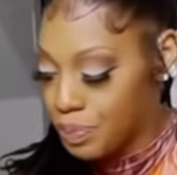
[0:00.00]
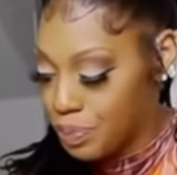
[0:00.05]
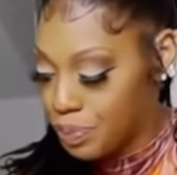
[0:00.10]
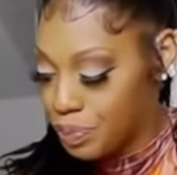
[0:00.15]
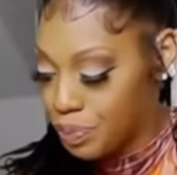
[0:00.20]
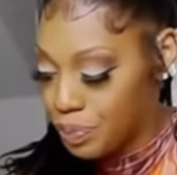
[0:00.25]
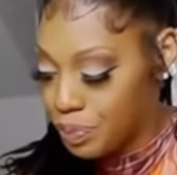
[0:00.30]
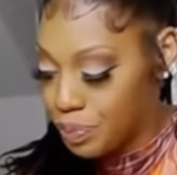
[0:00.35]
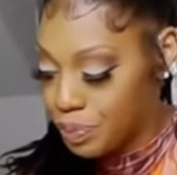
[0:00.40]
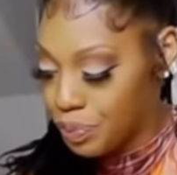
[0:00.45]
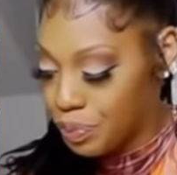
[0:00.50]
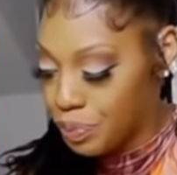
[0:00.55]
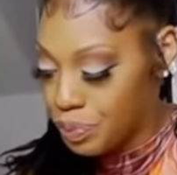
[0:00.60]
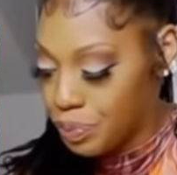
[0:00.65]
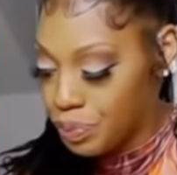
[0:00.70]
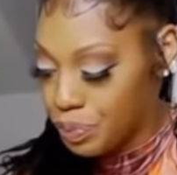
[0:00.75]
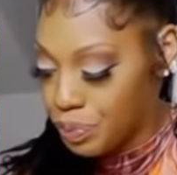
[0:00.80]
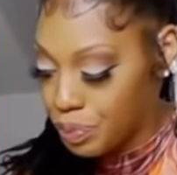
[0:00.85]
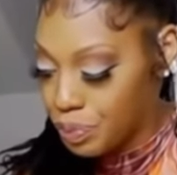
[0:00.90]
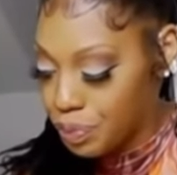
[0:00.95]

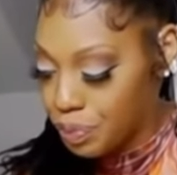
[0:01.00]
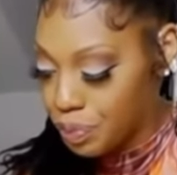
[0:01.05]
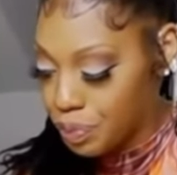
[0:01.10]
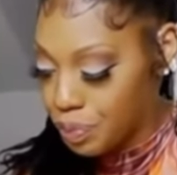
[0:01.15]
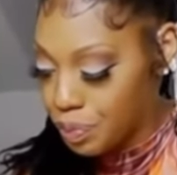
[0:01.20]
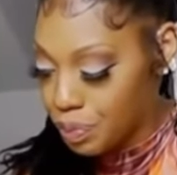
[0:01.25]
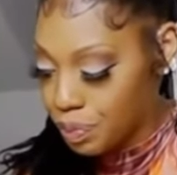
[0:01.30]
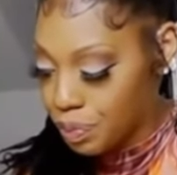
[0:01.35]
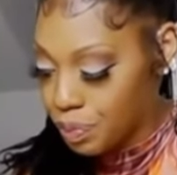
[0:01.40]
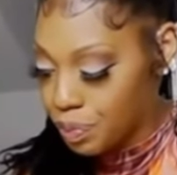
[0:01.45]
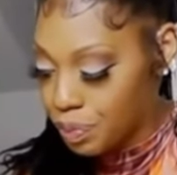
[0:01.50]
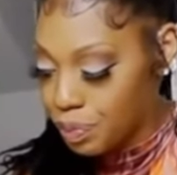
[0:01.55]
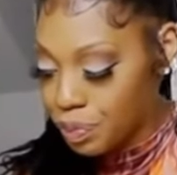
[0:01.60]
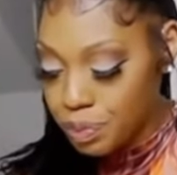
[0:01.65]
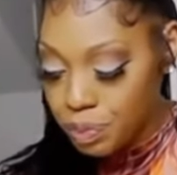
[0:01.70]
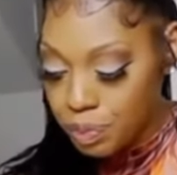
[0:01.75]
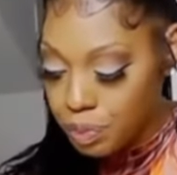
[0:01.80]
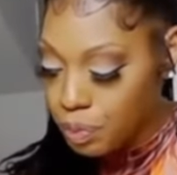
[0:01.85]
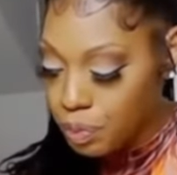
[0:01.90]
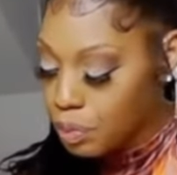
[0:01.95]

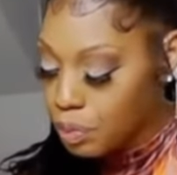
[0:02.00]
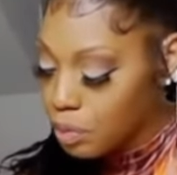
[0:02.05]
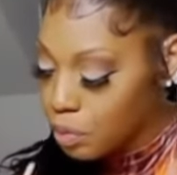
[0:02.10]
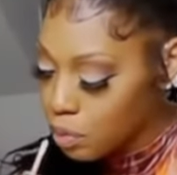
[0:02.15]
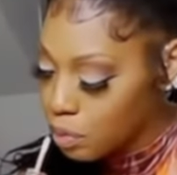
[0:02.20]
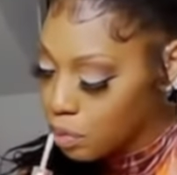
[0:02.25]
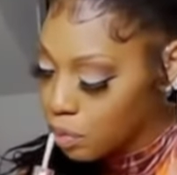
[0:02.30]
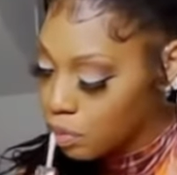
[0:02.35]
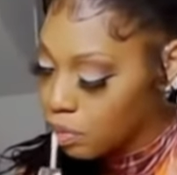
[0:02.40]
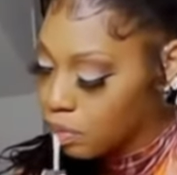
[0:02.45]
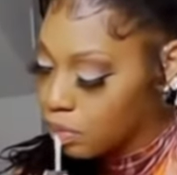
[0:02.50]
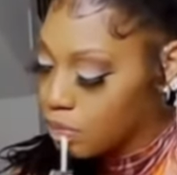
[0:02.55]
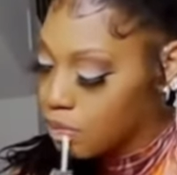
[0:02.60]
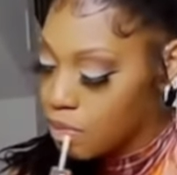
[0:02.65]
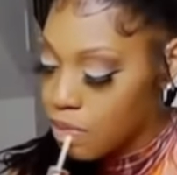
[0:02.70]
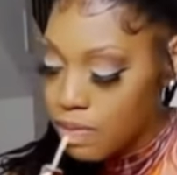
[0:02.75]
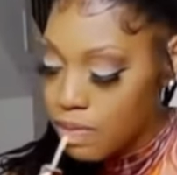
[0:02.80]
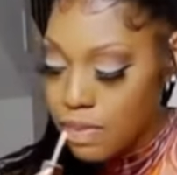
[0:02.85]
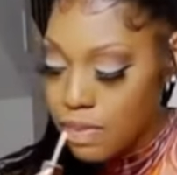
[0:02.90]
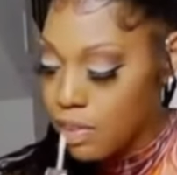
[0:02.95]

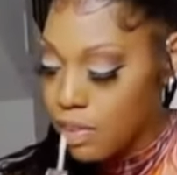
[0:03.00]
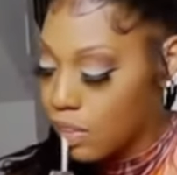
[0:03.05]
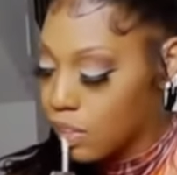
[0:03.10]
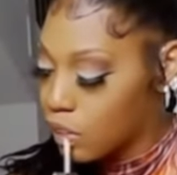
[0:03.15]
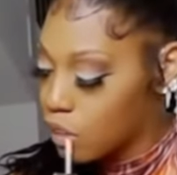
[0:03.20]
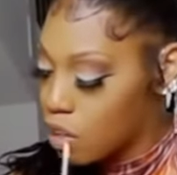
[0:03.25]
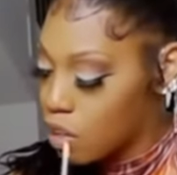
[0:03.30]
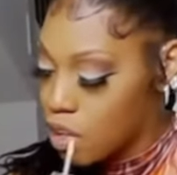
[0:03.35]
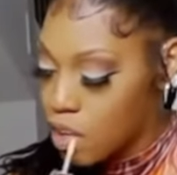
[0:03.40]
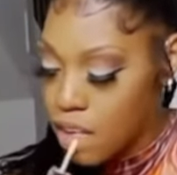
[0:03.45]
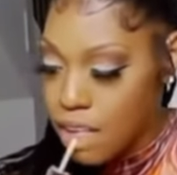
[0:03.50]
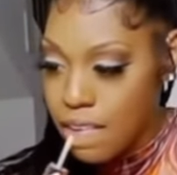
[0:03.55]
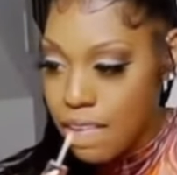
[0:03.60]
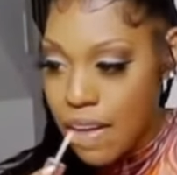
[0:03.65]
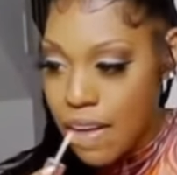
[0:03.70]
(no one is talking)